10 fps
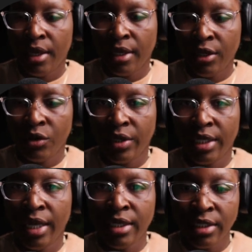And then you
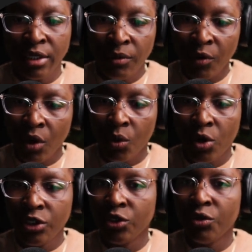hit enter.
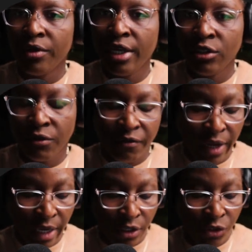Once you create your
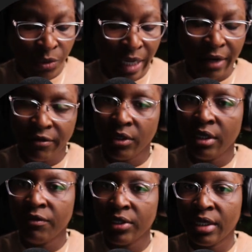file, you would have to
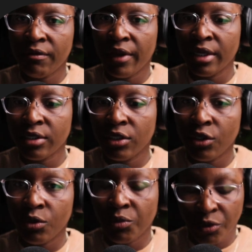give yourself
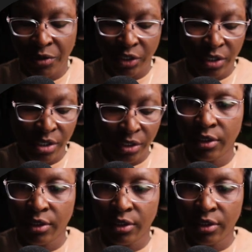execute permission.